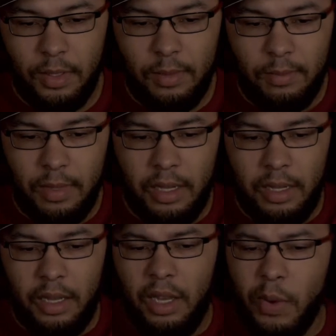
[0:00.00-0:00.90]
But
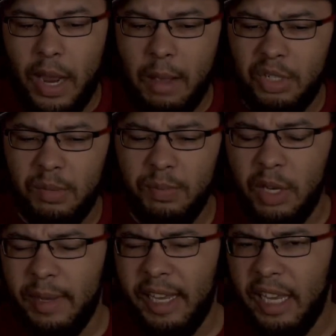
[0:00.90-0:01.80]
anyway, I'm just gonna
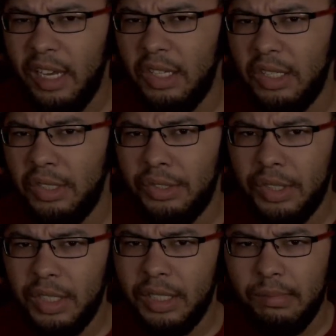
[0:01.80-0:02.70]
again because
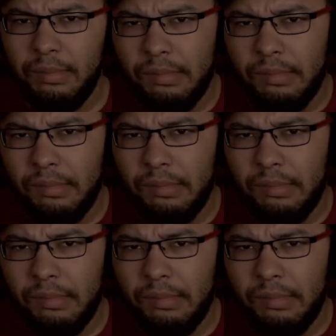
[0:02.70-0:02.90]
uh, um,